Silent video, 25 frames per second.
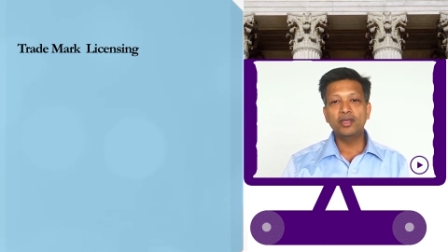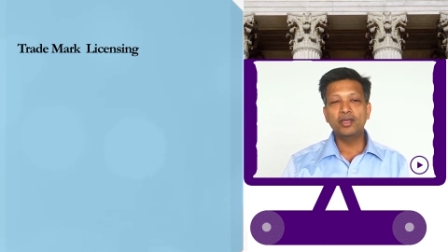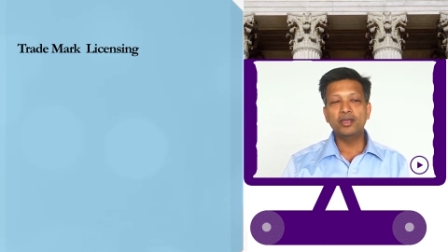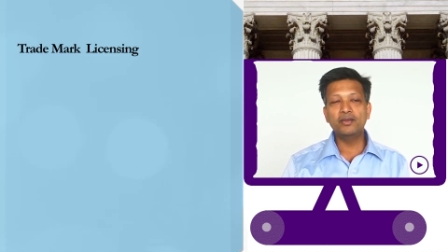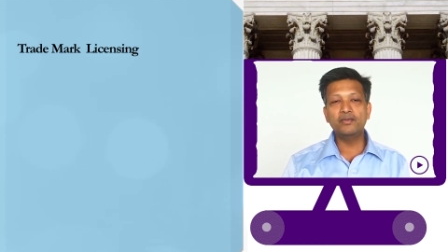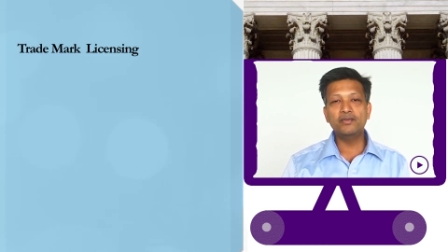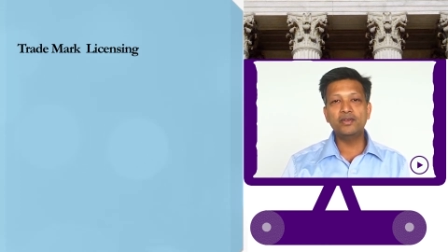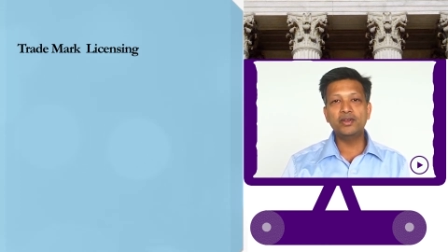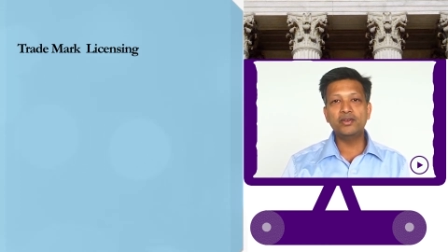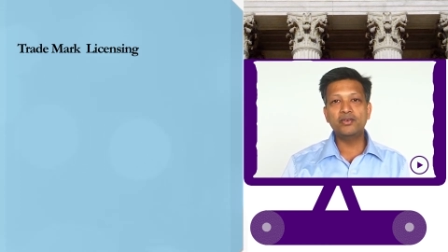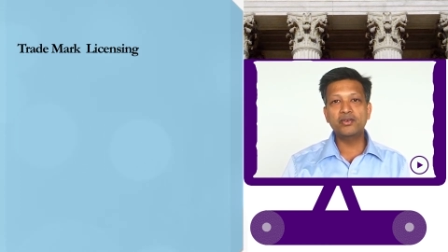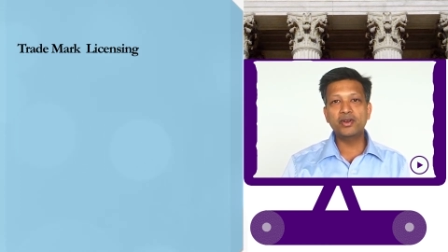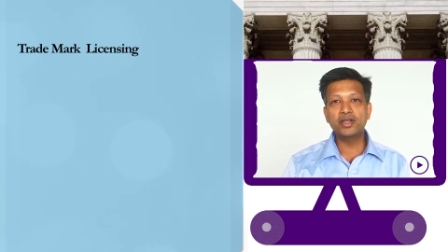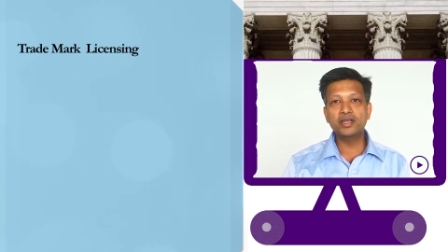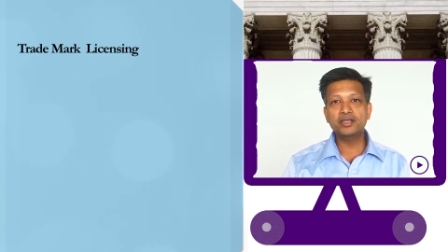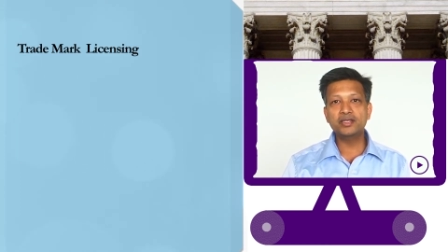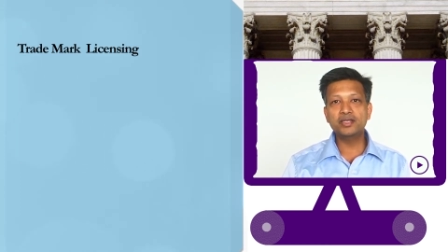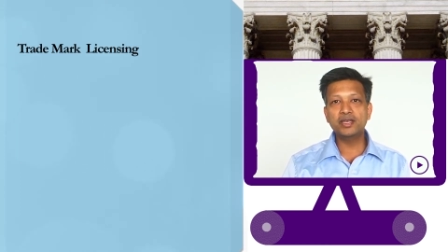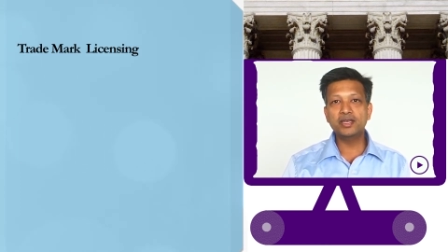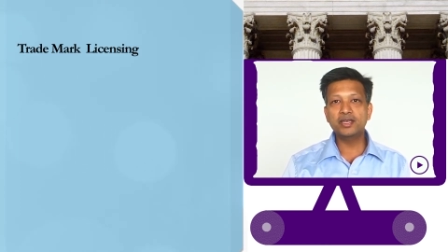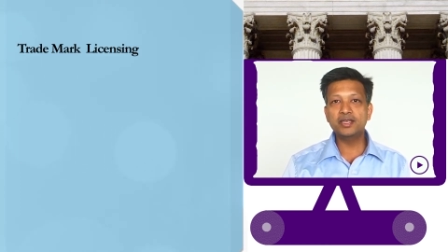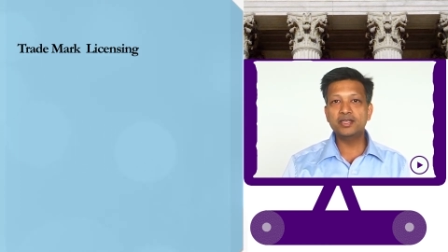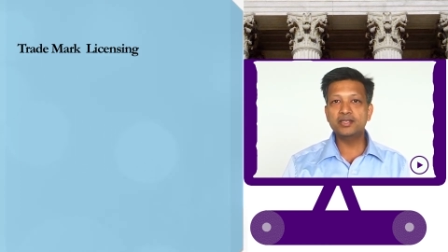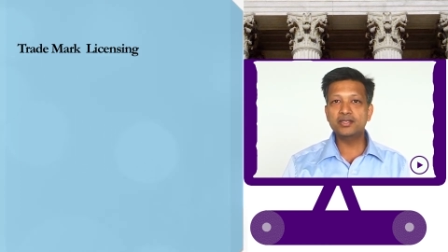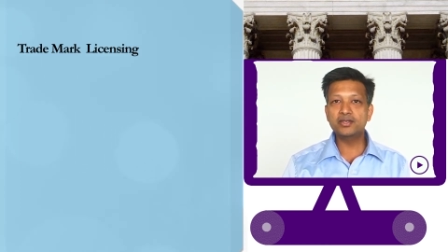if we trace
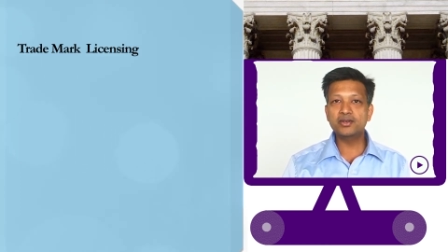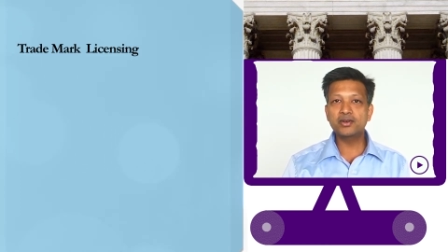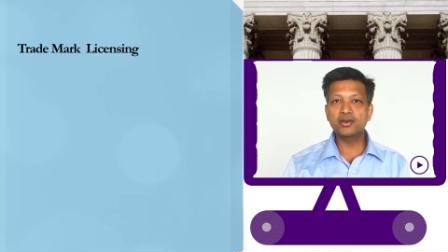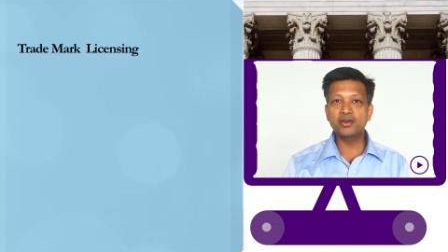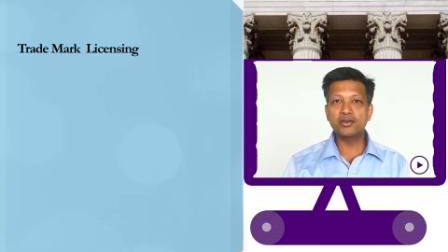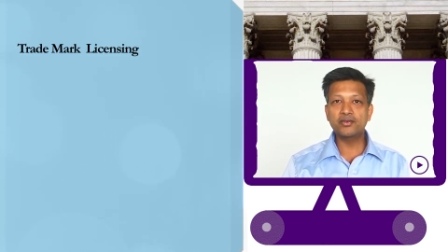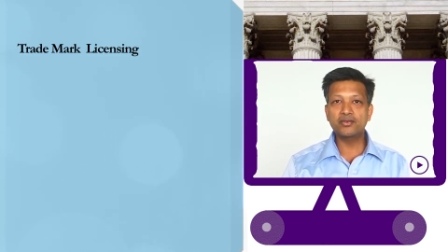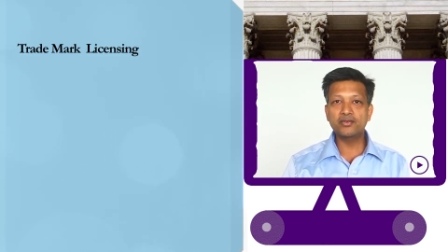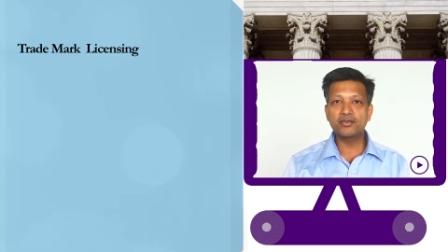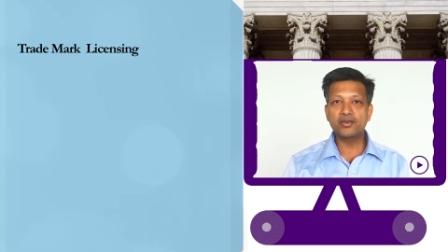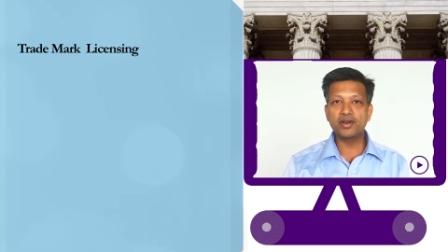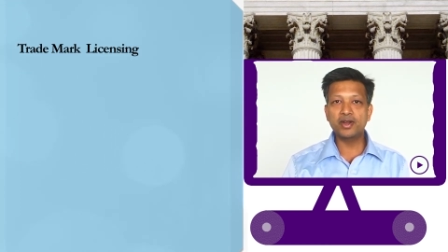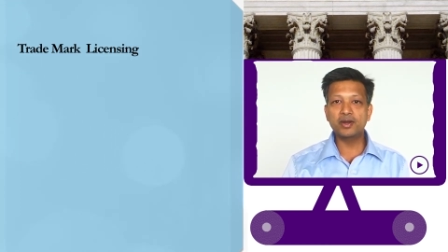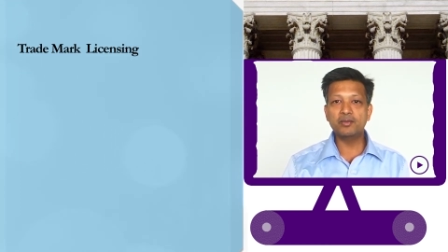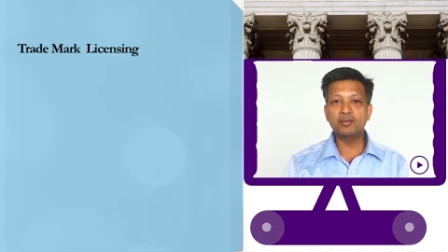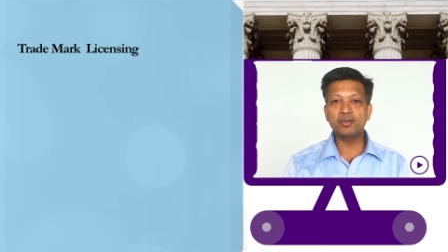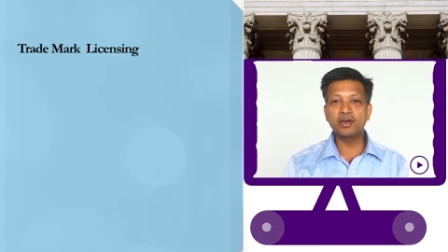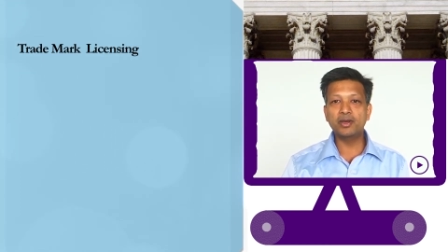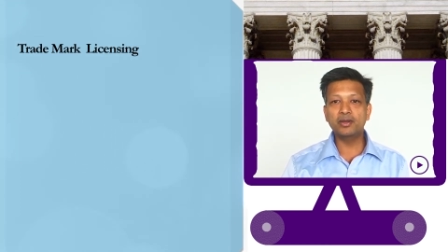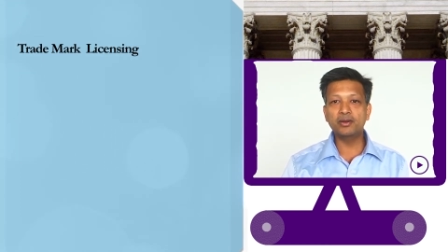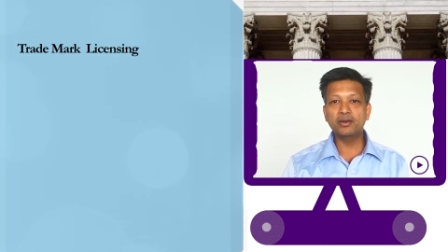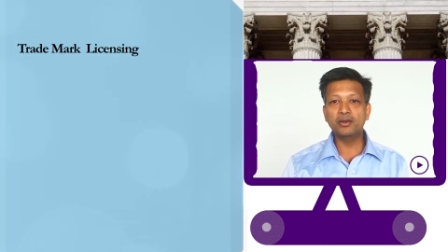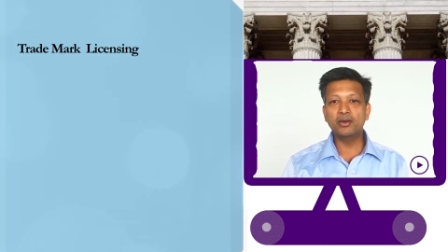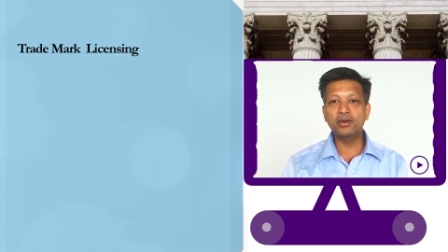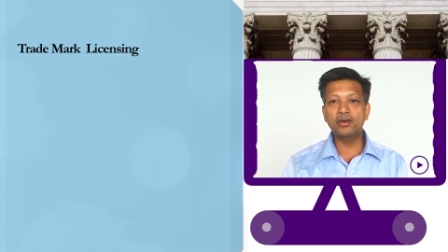the history of
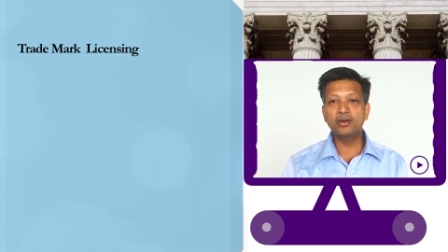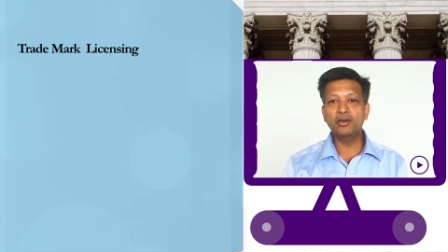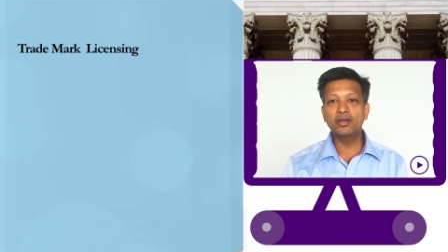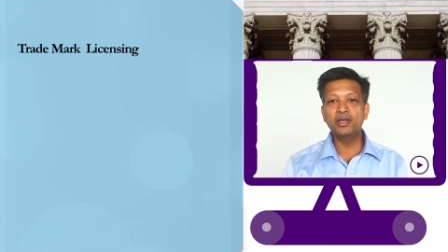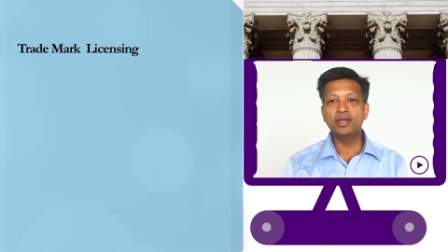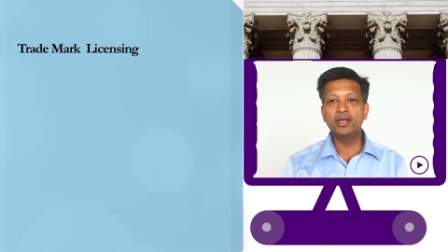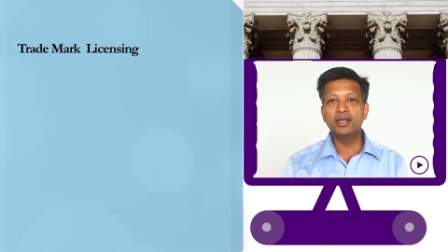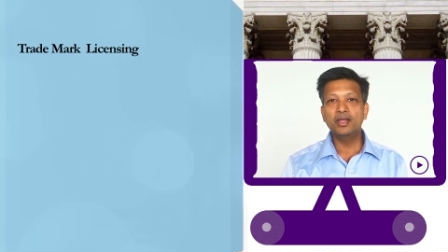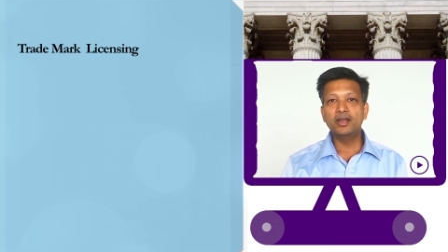trademark law,